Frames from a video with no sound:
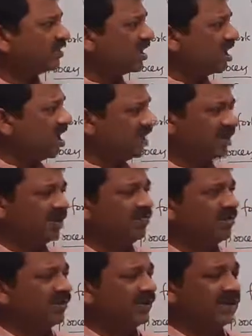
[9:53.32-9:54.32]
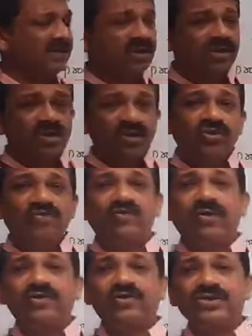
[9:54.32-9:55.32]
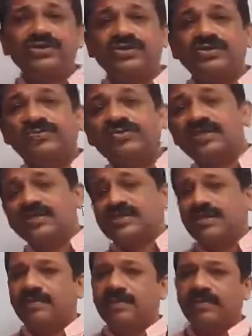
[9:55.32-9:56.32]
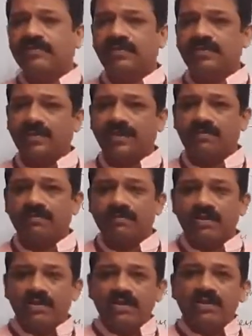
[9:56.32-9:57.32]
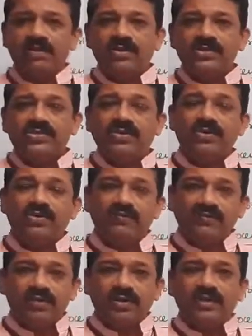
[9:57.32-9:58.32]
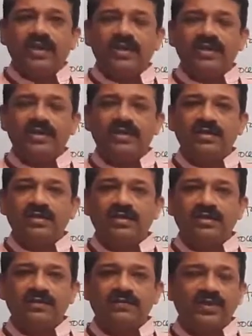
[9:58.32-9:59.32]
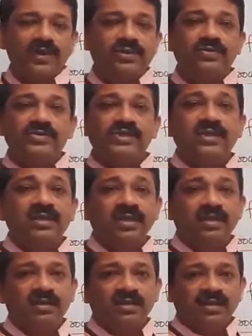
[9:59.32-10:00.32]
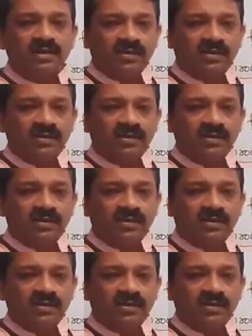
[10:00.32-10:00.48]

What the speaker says: and in between you want to execute some other program. So for that we are using